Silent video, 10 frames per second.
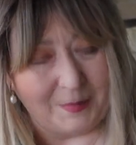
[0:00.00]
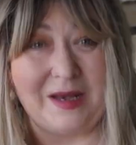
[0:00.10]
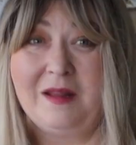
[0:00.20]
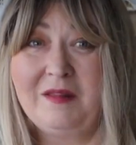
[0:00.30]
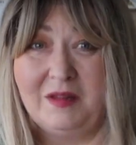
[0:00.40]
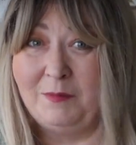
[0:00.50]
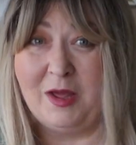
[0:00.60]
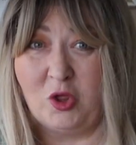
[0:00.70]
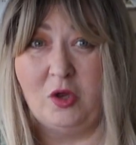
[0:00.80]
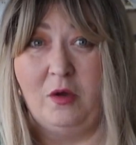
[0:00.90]
I mean, they'll
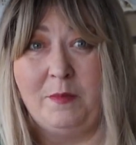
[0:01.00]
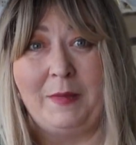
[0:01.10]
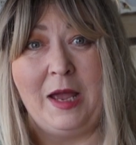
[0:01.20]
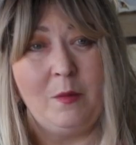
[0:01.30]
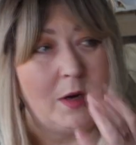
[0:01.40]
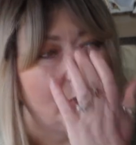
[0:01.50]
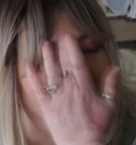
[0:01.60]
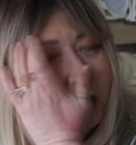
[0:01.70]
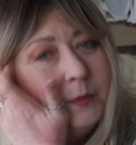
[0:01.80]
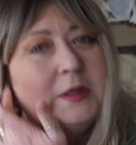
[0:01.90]
match a lot in my
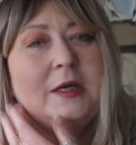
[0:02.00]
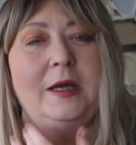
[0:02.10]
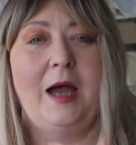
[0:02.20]
wardrobe.